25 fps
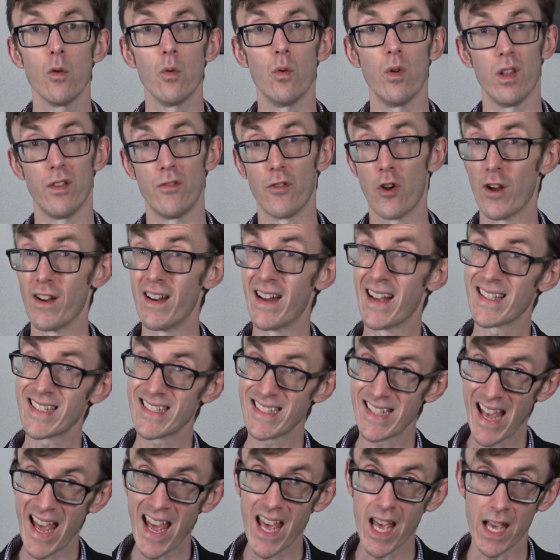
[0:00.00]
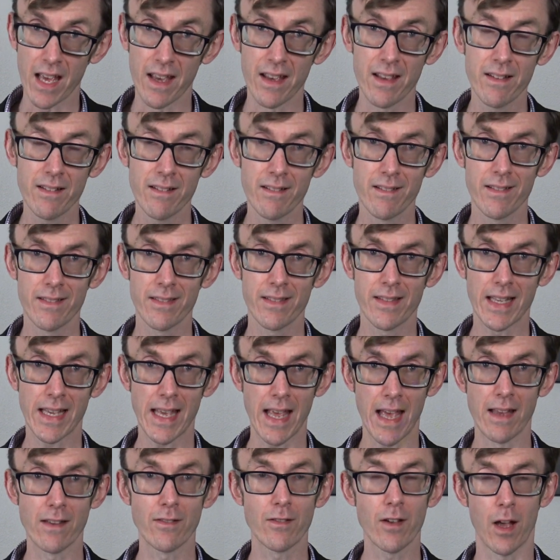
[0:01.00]
Well, the very next day, the
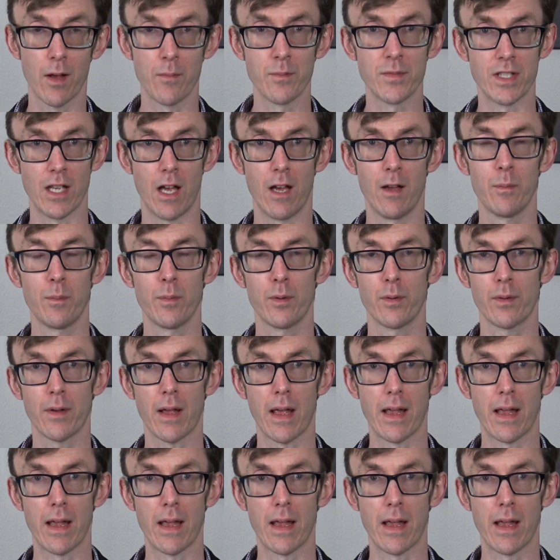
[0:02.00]
kid comes up